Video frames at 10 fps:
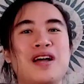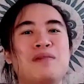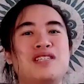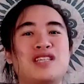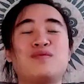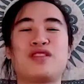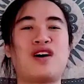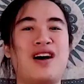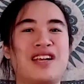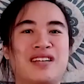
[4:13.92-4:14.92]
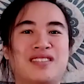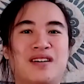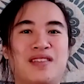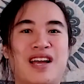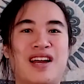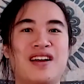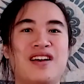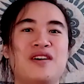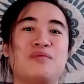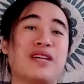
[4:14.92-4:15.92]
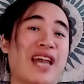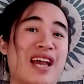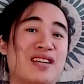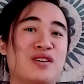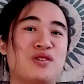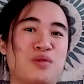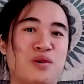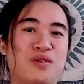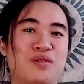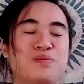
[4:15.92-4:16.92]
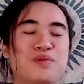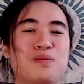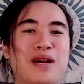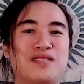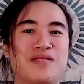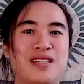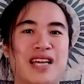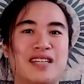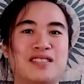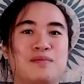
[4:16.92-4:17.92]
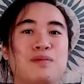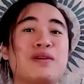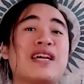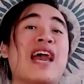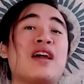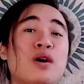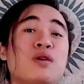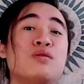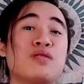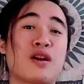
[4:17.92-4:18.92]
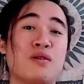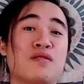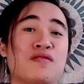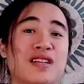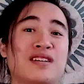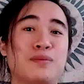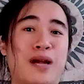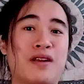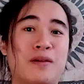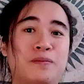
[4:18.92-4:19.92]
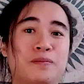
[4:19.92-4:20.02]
But just for the audience out there, we can't control who best friend dates, but we can own our own feelings about it.